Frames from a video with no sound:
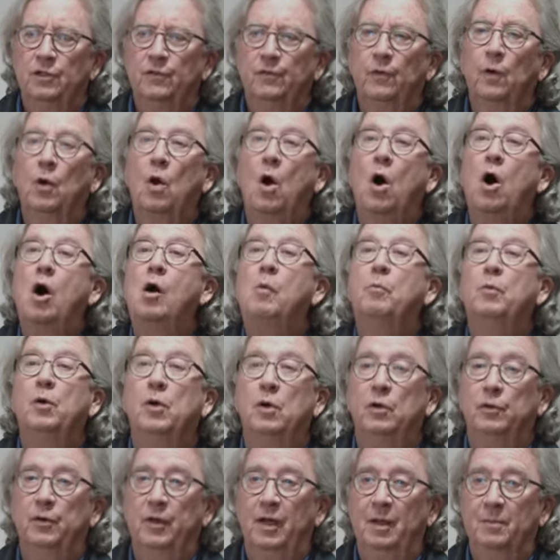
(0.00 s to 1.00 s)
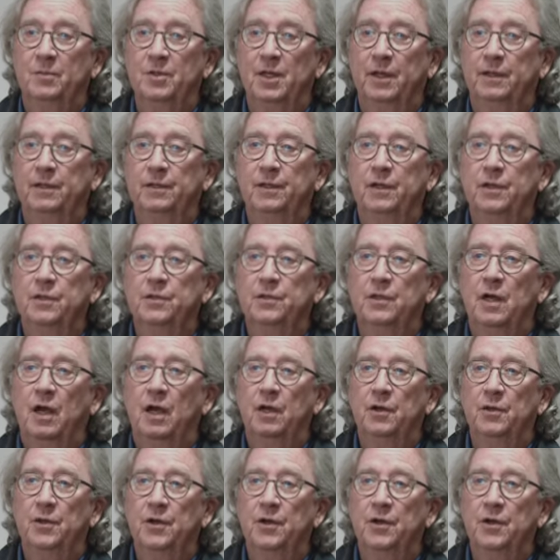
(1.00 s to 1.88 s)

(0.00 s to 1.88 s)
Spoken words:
for all programs like this are